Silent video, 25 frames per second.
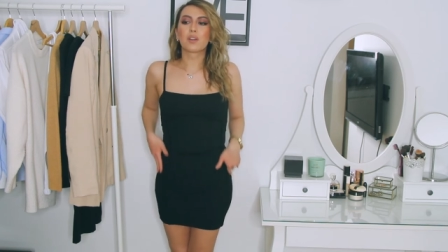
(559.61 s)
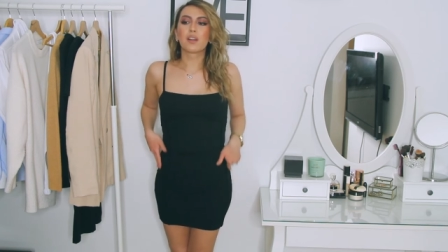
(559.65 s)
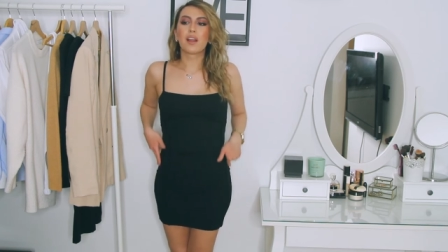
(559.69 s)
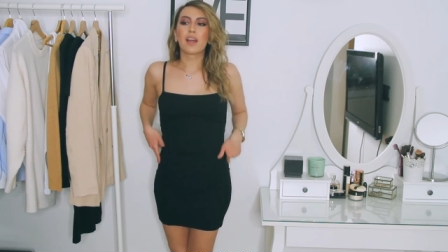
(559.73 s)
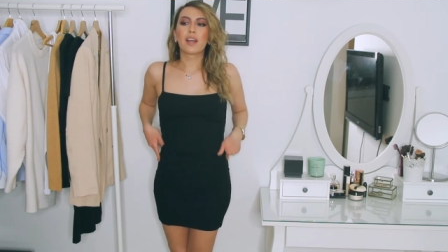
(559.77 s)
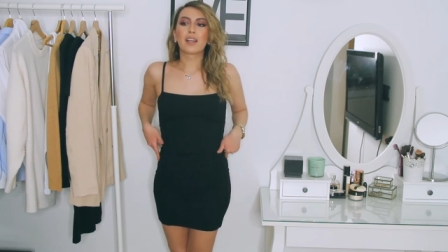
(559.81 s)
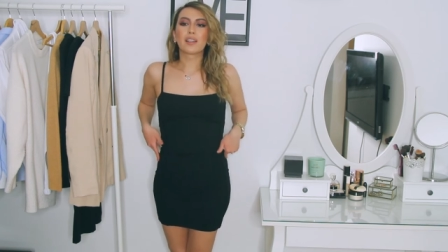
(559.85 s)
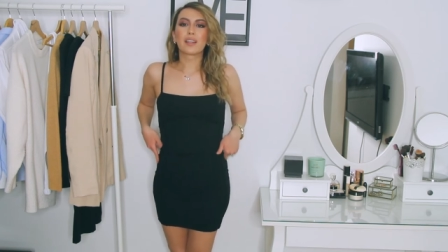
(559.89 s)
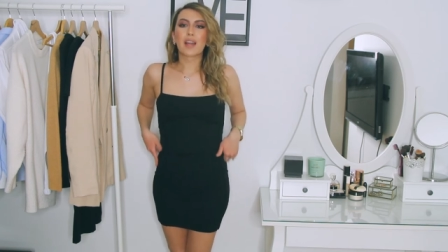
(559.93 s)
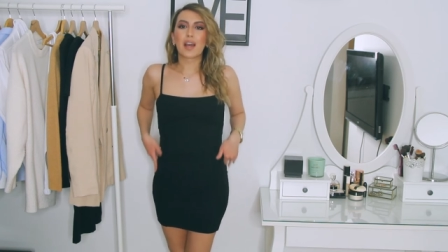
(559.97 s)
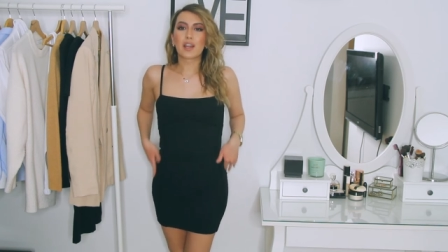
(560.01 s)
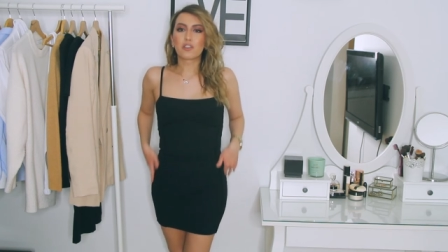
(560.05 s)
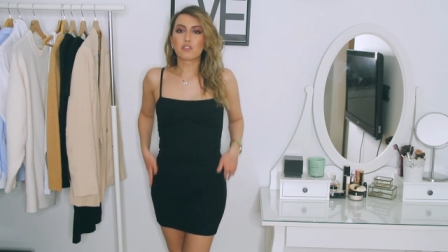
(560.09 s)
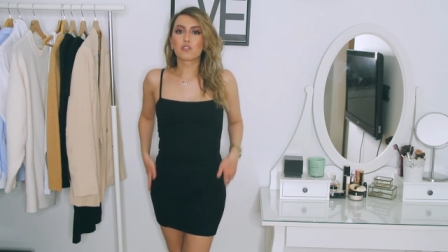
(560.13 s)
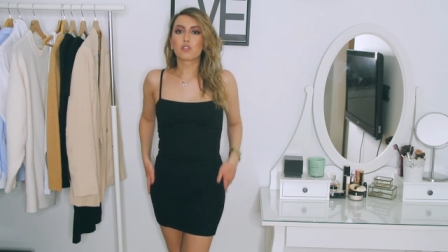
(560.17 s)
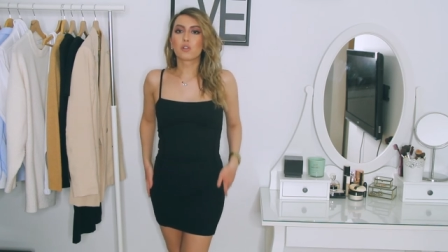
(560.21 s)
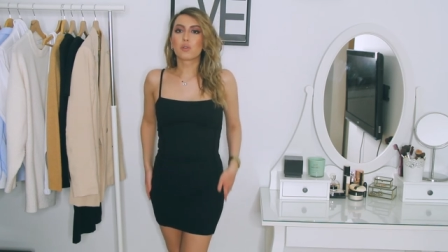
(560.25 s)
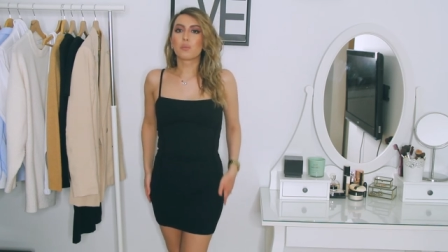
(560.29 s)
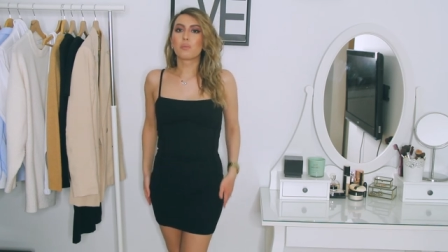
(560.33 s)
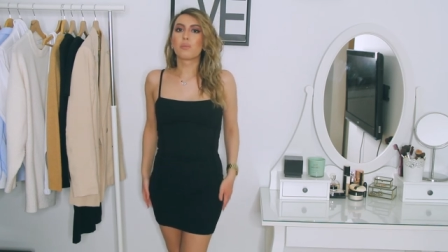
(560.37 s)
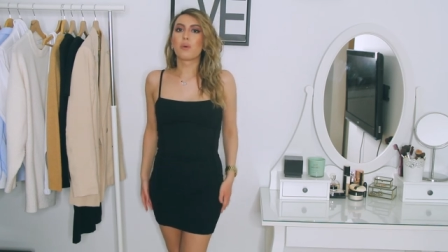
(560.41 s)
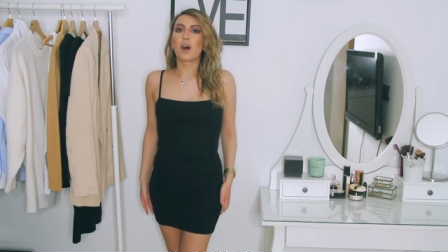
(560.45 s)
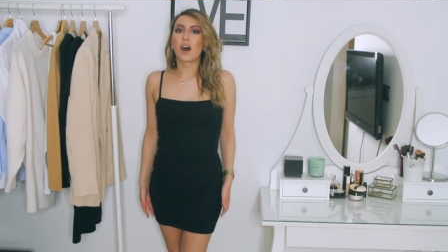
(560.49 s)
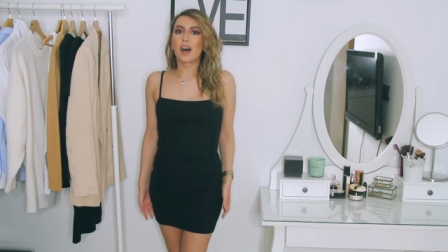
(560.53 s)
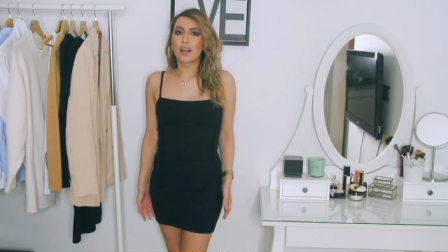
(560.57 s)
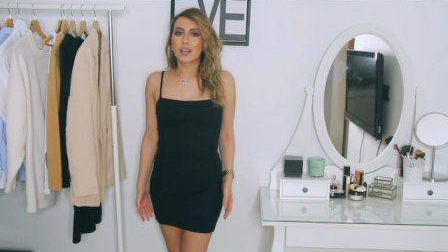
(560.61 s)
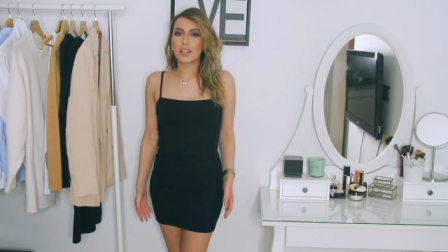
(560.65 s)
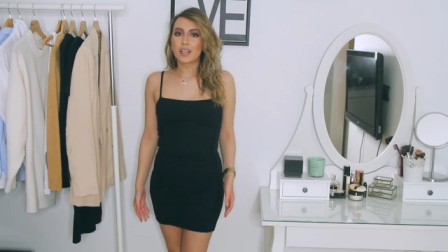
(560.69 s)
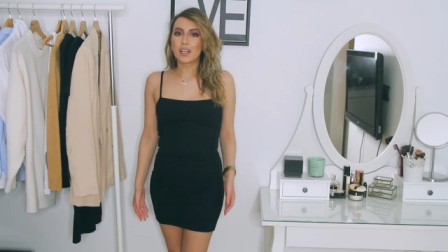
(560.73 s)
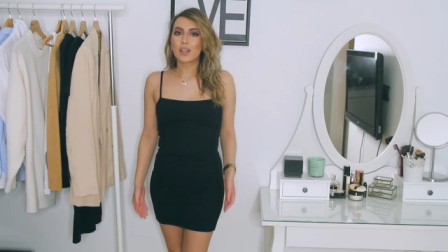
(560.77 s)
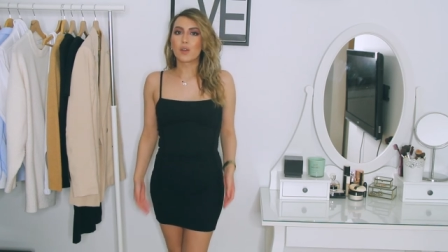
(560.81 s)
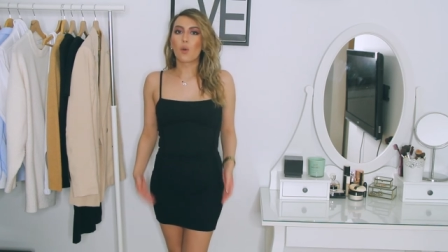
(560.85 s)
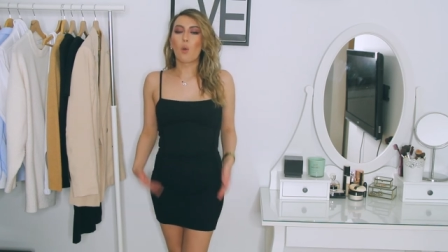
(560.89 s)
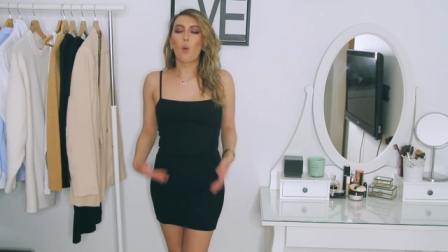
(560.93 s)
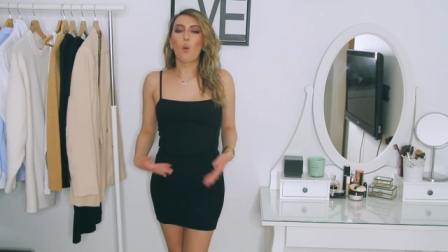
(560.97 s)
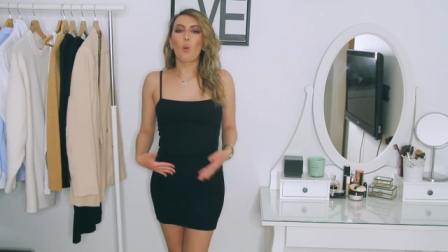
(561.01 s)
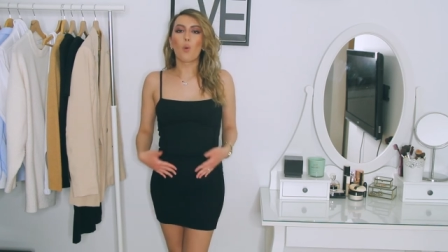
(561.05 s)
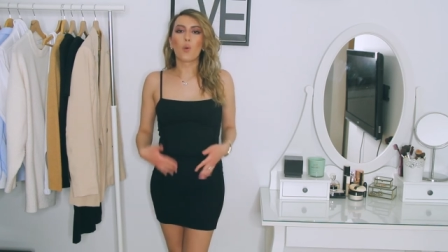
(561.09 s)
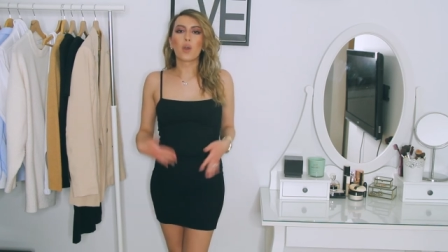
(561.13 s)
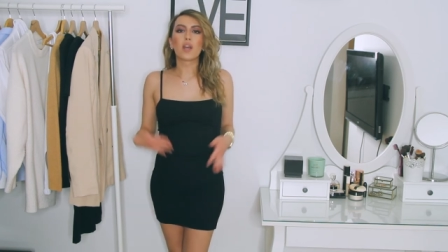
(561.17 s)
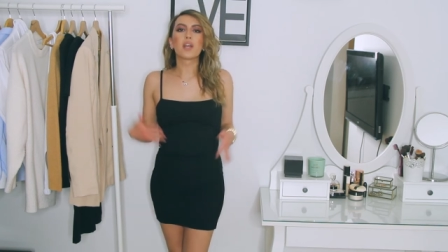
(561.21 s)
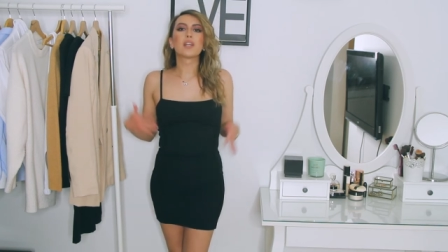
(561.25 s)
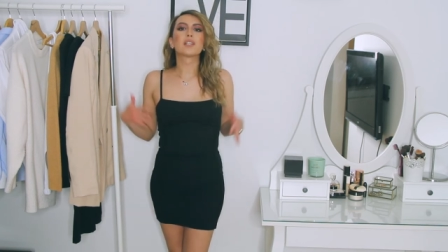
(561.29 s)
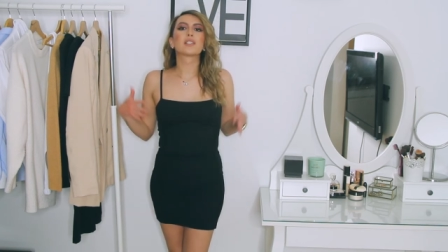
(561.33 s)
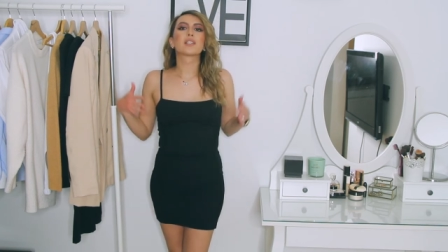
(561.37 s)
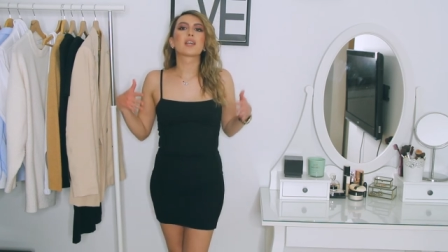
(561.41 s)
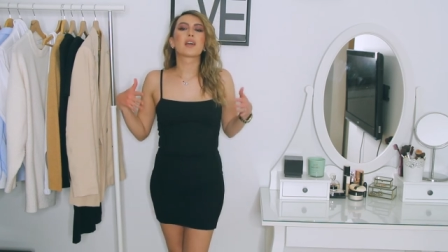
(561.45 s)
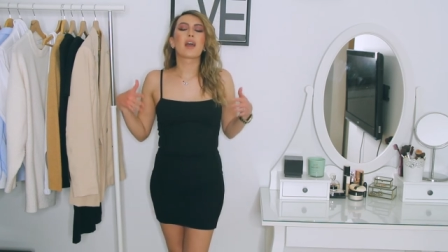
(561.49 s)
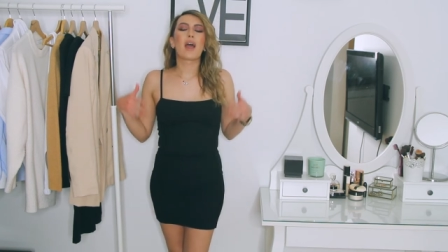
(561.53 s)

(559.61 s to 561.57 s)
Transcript: like natural body always